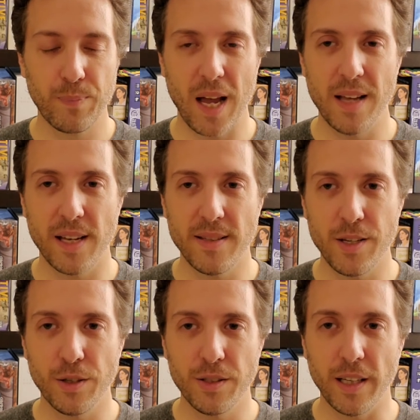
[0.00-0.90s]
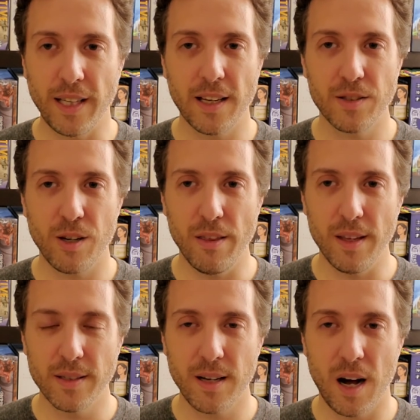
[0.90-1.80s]
As I said, you'll see a Kickstart
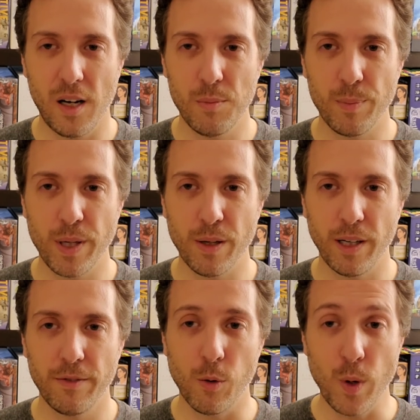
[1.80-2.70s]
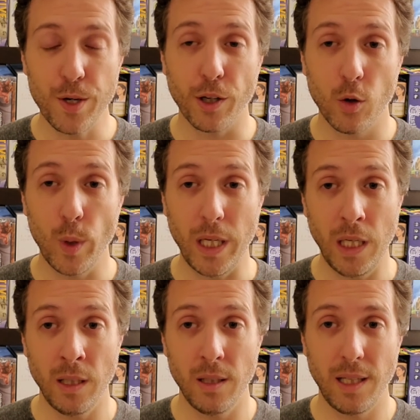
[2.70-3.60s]
This column appearing for Winter Queen